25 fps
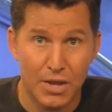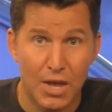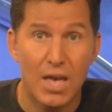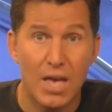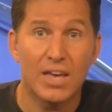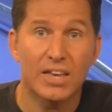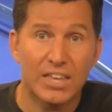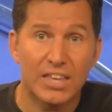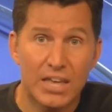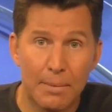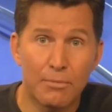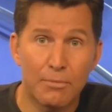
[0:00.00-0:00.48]

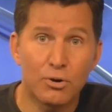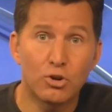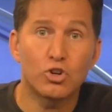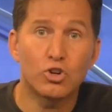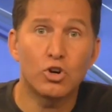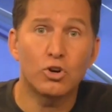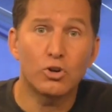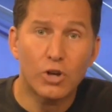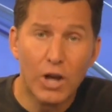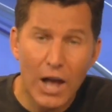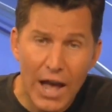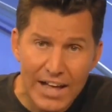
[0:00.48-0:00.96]
chemical
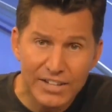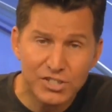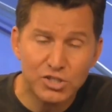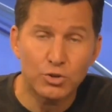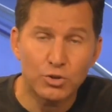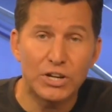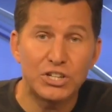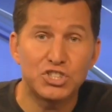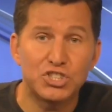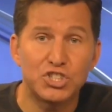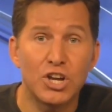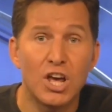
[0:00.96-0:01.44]

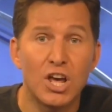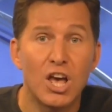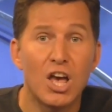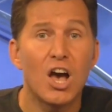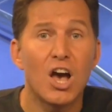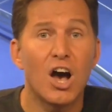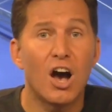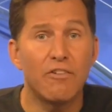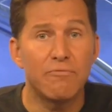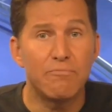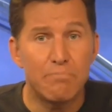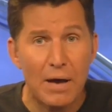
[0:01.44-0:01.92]
castration
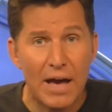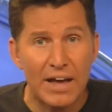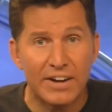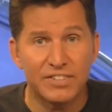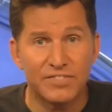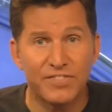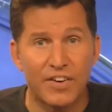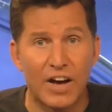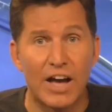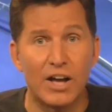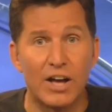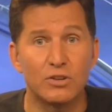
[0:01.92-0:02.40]
of
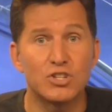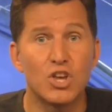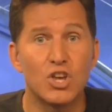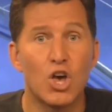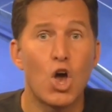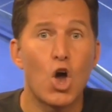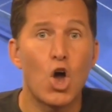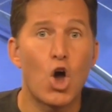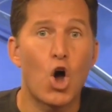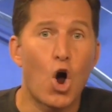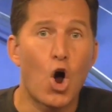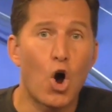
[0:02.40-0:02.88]
pedophiles
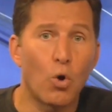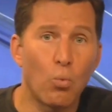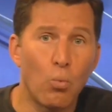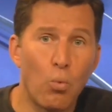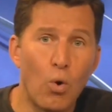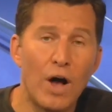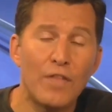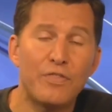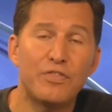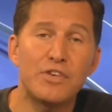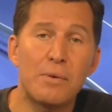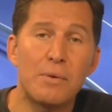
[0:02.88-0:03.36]
are
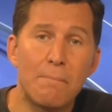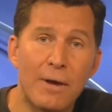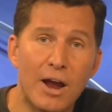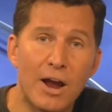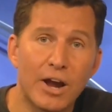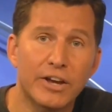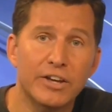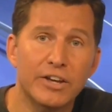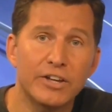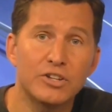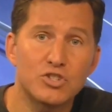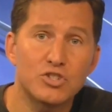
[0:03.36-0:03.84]
what the
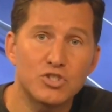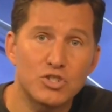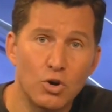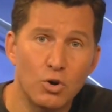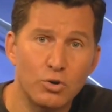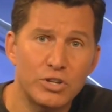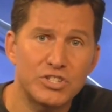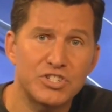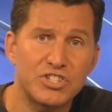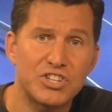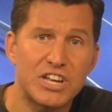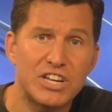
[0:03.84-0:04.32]
American
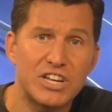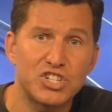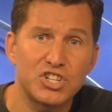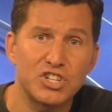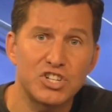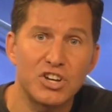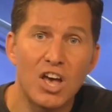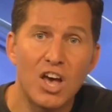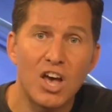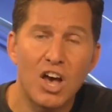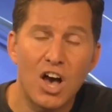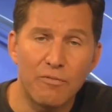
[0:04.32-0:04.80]
Association
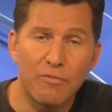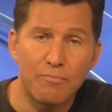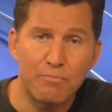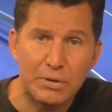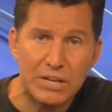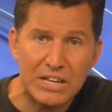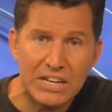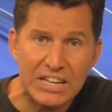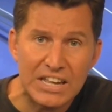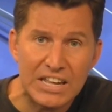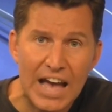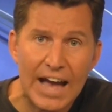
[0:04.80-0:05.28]
of
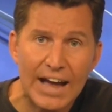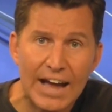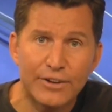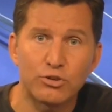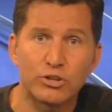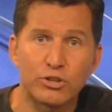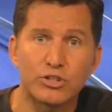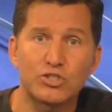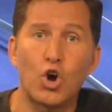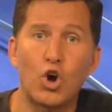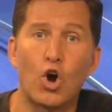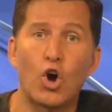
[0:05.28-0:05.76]

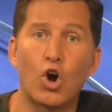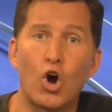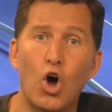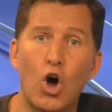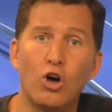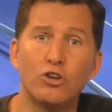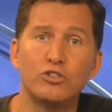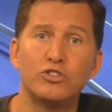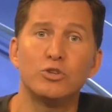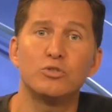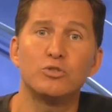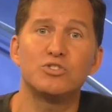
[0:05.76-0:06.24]
Pediatrics are
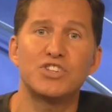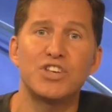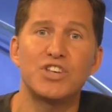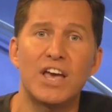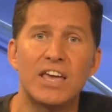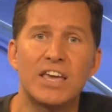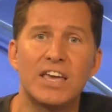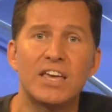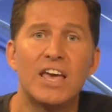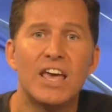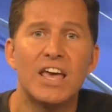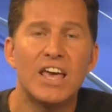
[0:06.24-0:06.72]
also
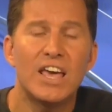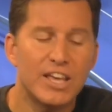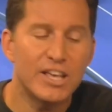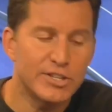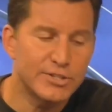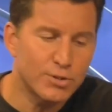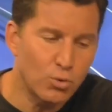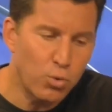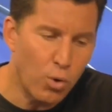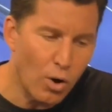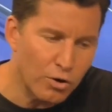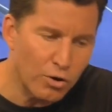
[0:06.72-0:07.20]
saying is
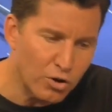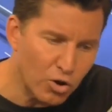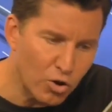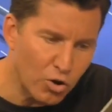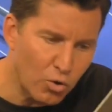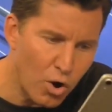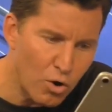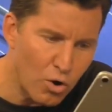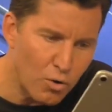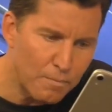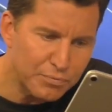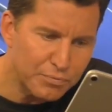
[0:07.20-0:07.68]
quote
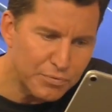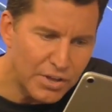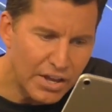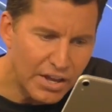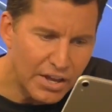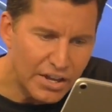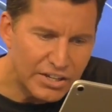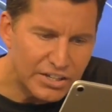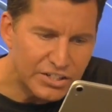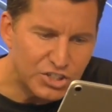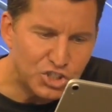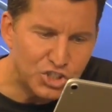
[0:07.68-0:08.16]
unquote
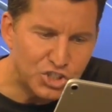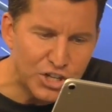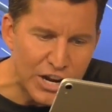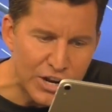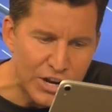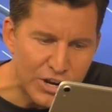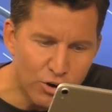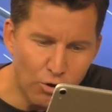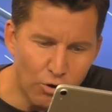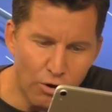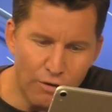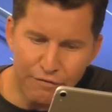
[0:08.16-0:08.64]

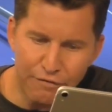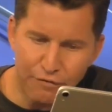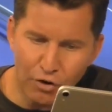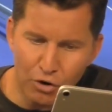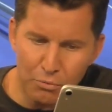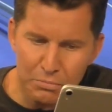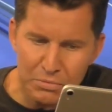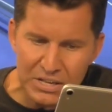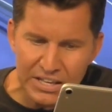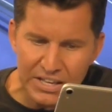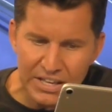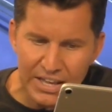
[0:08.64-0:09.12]
gender
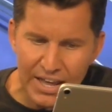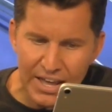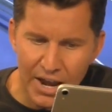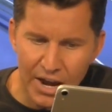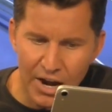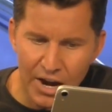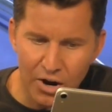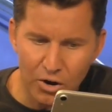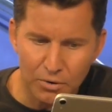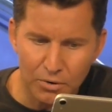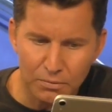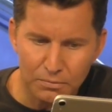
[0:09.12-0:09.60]
affirming
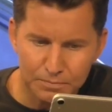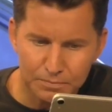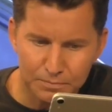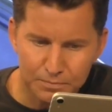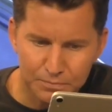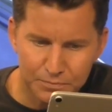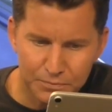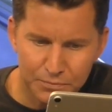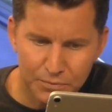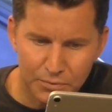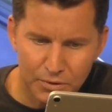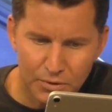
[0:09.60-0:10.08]
care
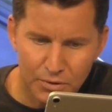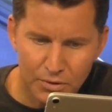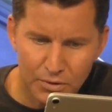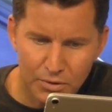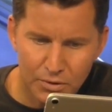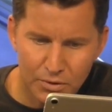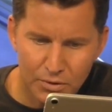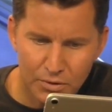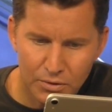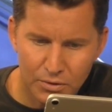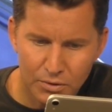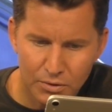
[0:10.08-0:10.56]

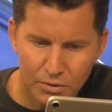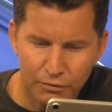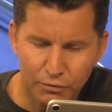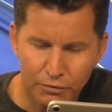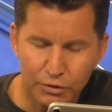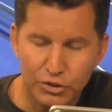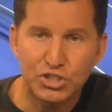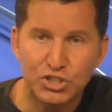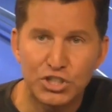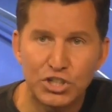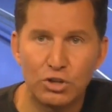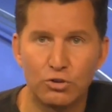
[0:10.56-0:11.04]
for
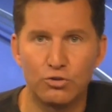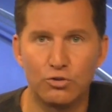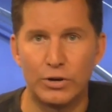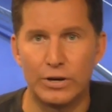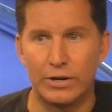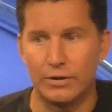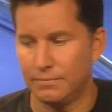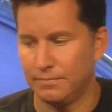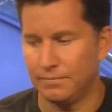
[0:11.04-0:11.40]
children.